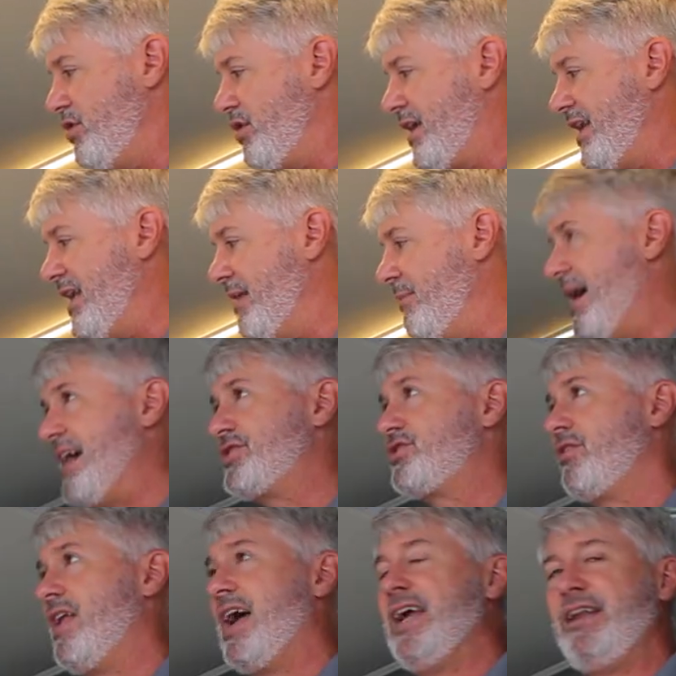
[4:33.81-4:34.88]
you can hit
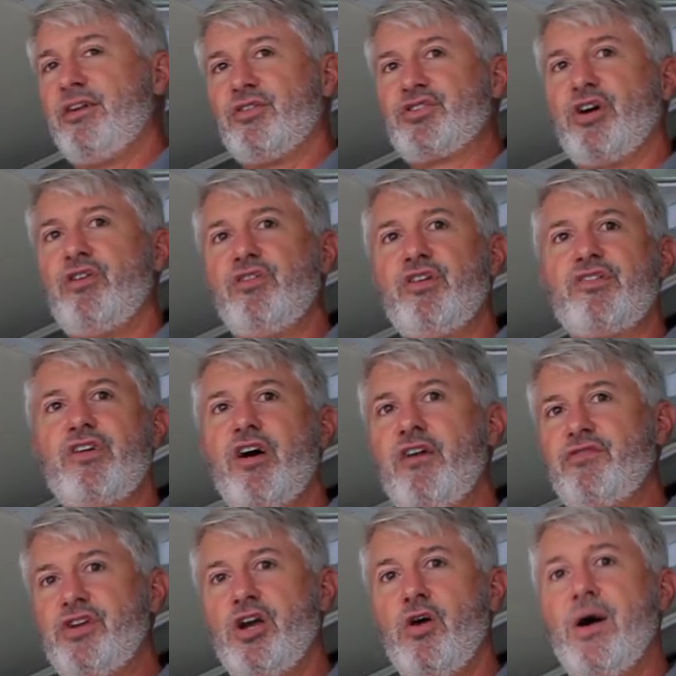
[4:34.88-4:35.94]
master light, it'll turn those
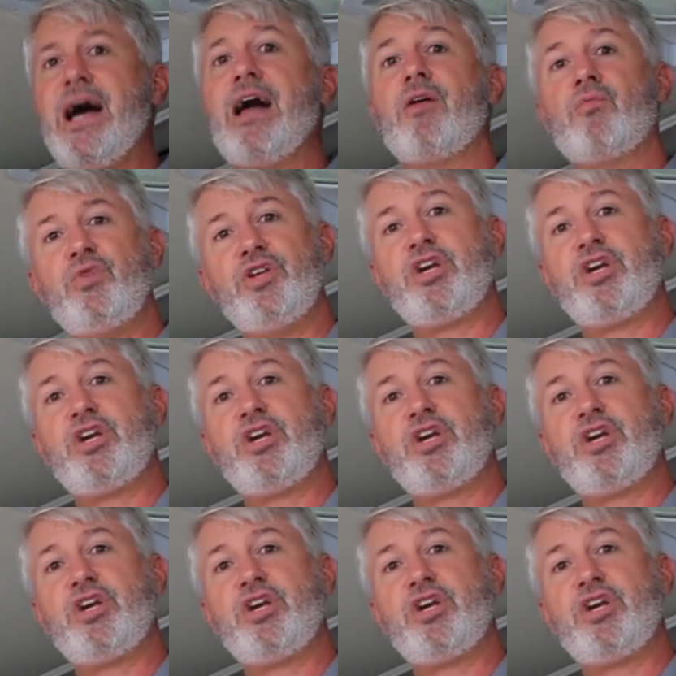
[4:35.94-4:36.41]
off, you go out.